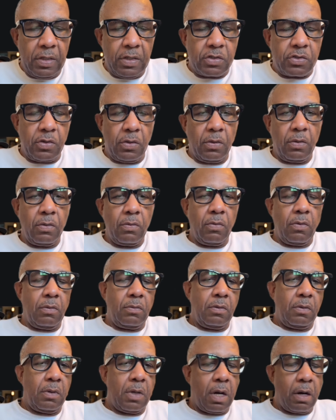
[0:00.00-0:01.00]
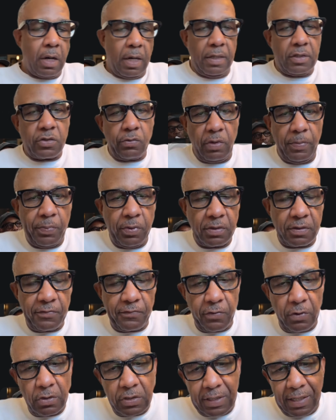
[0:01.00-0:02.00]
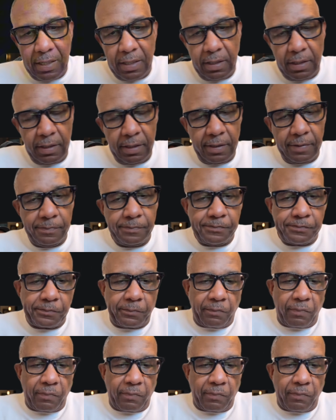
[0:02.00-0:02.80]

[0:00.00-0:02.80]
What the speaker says: So, all right, so we put the first edit in.